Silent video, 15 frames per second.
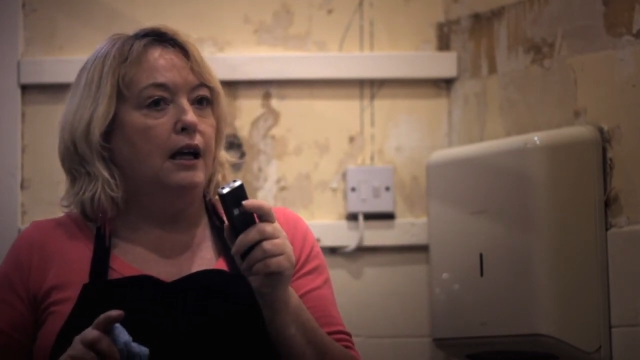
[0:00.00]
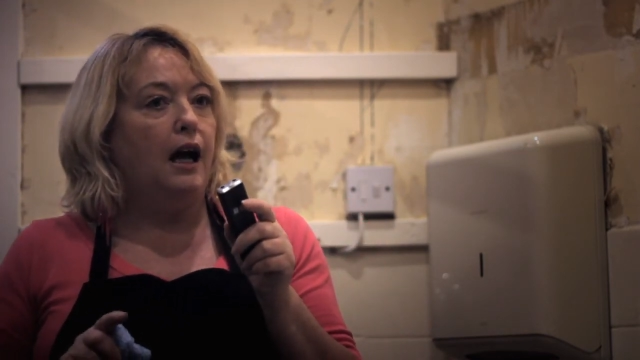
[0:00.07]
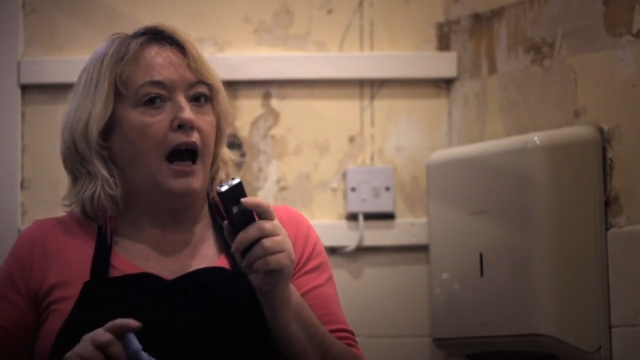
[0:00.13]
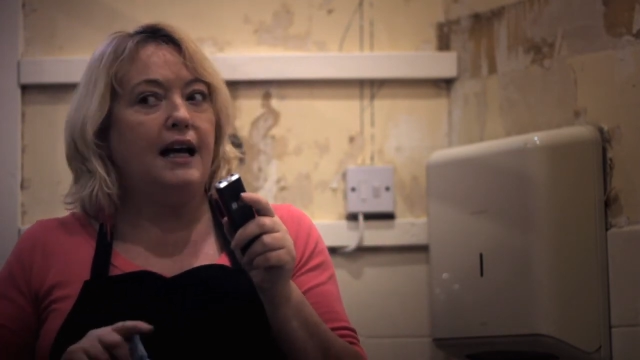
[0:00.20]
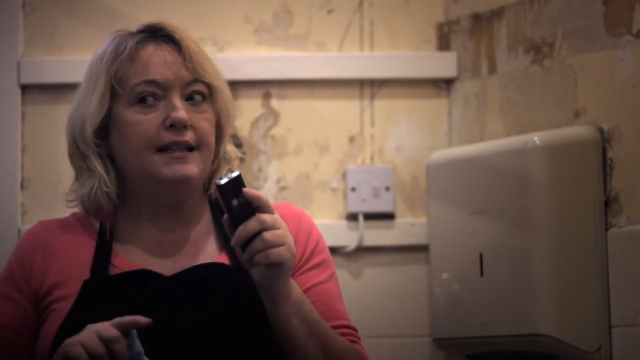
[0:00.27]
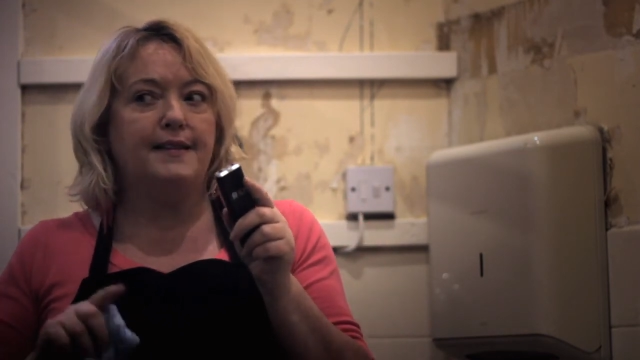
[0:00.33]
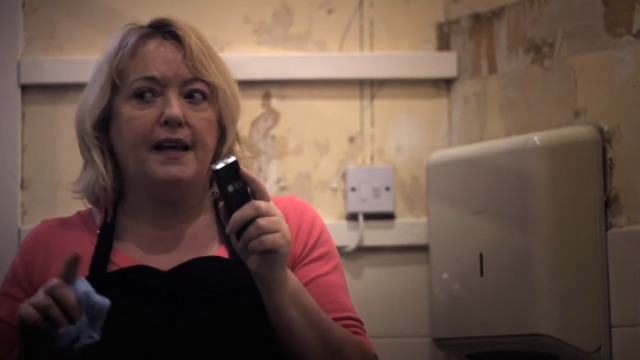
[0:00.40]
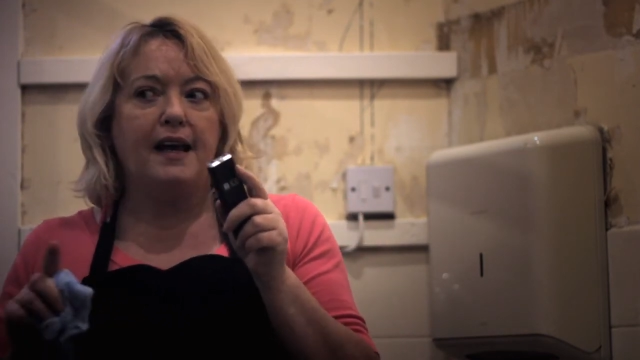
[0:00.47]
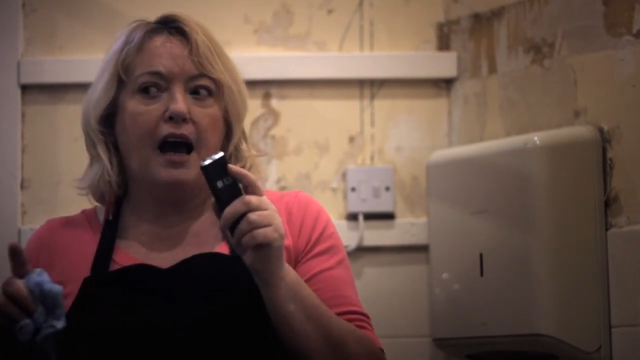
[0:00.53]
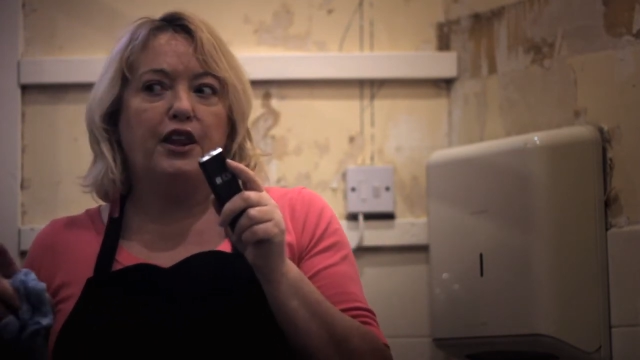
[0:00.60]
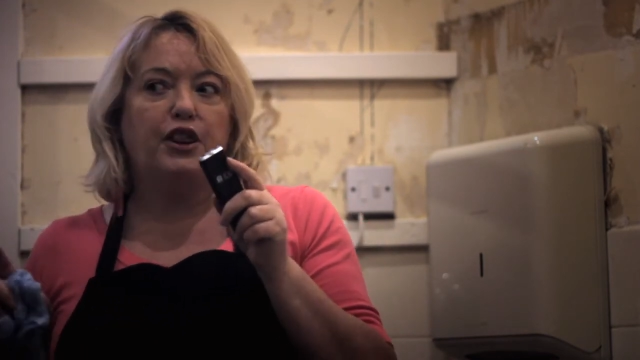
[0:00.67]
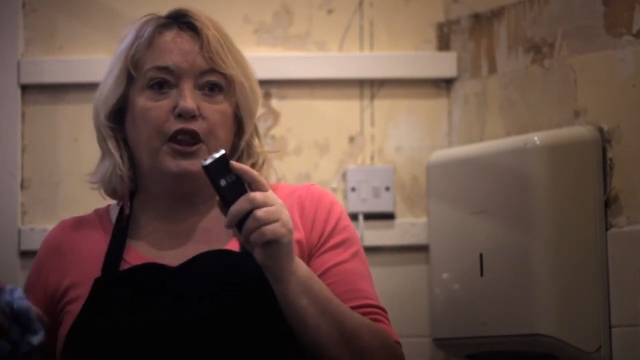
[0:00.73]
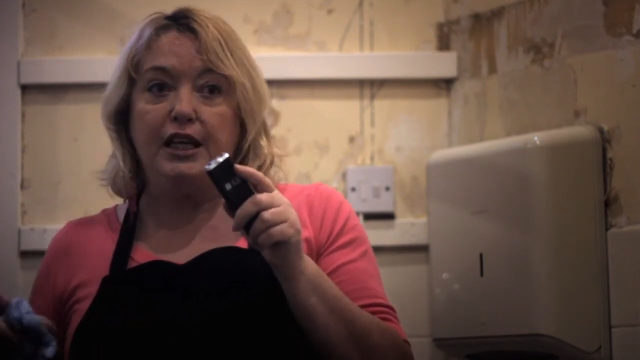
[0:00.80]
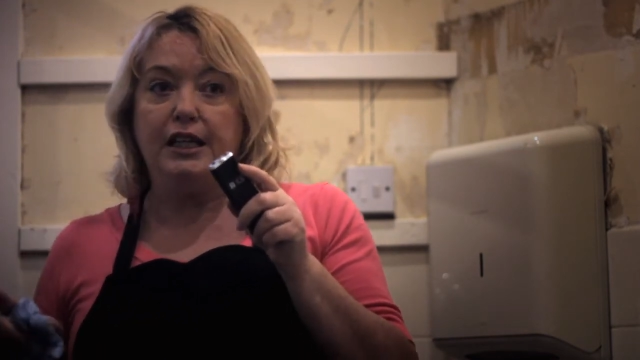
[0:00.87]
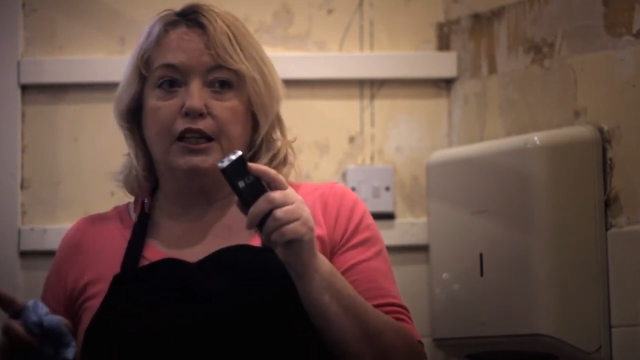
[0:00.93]
I say I
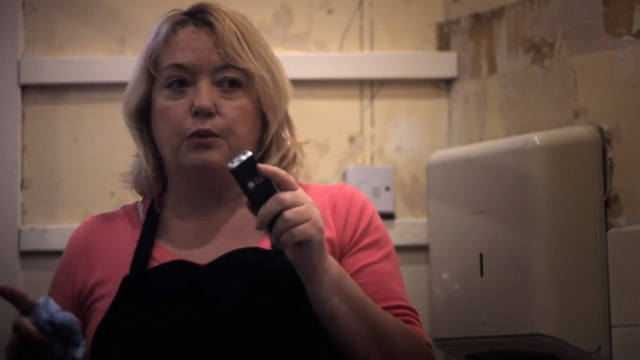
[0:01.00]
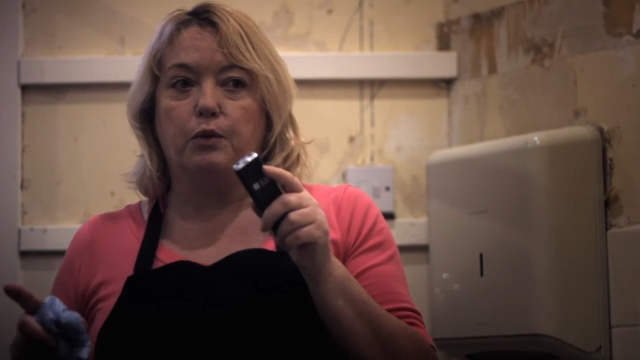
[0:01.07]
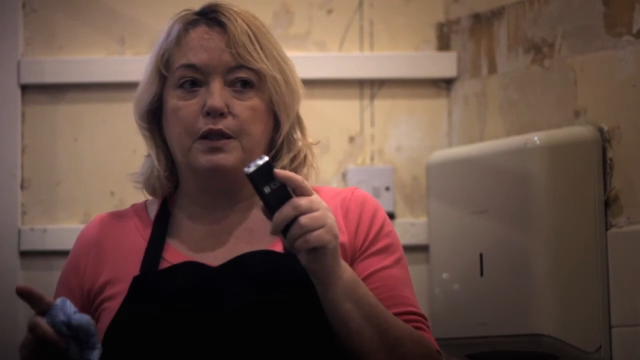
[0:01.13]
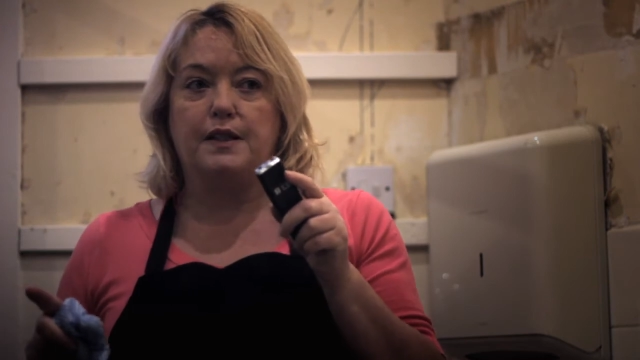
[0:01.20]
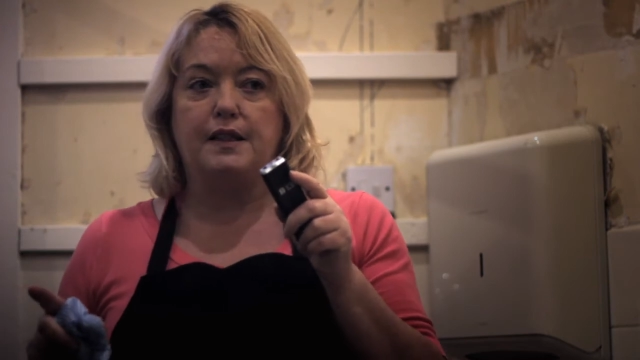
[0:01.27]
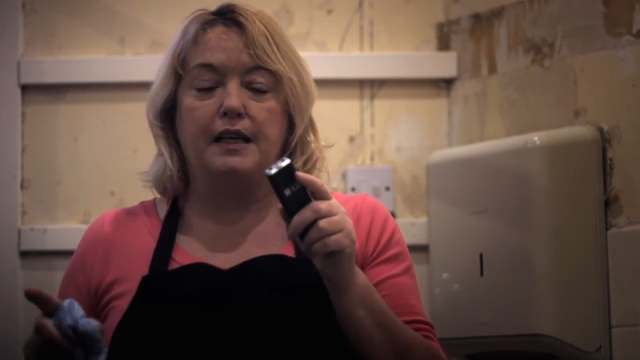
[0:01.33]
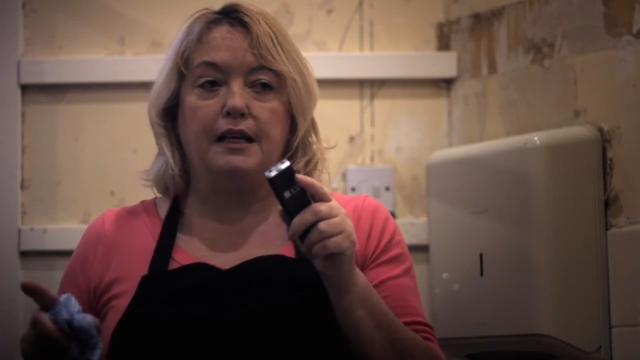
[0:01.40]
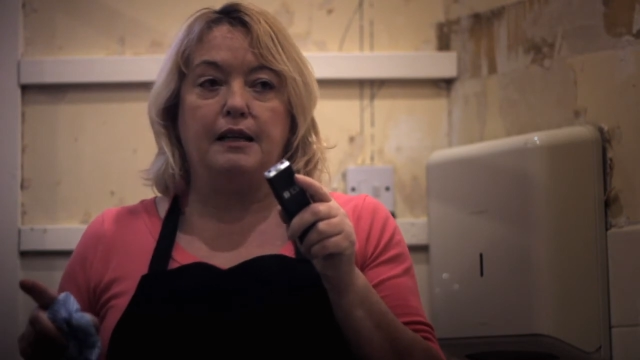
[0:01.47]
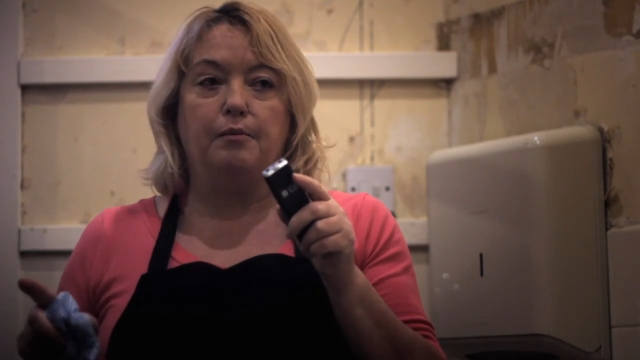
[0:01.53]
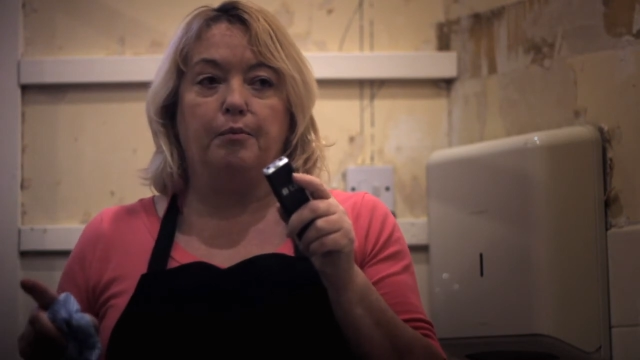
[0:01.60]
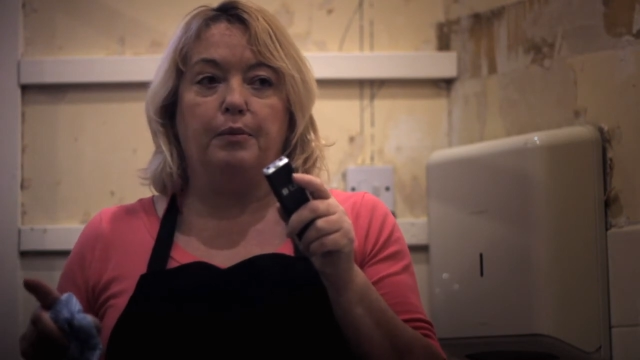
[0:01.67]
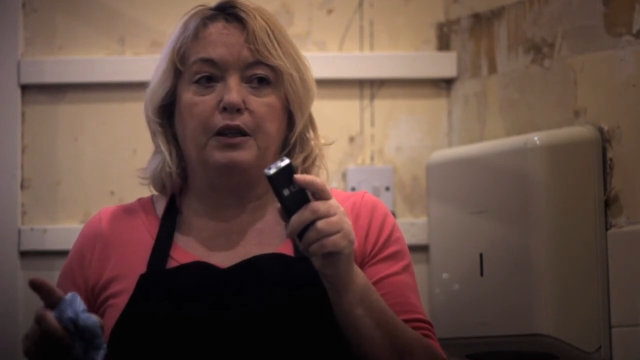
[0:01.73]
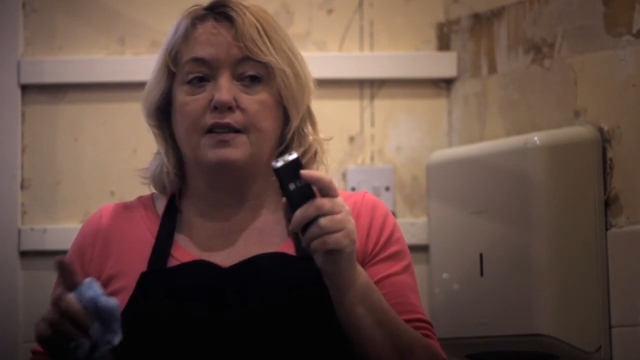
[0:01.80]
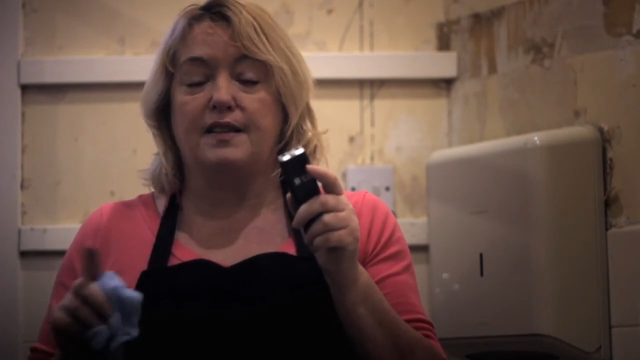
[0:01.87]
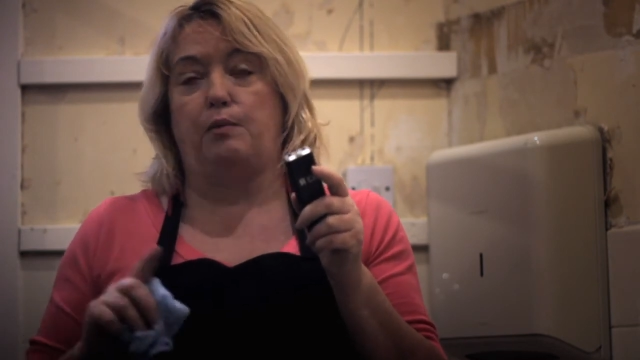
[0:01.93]
think it was him
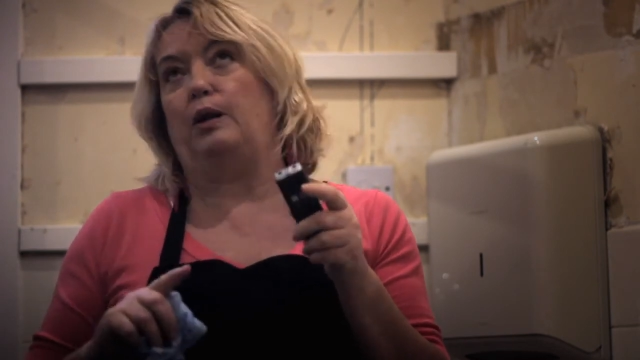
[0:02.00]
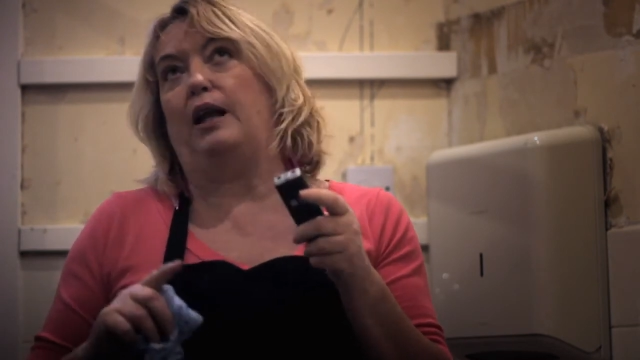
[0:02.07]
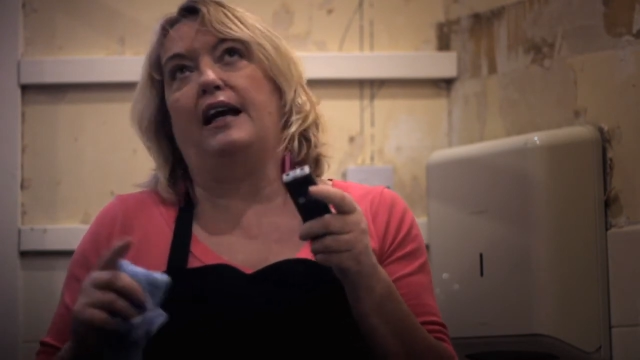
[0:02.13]
because, well,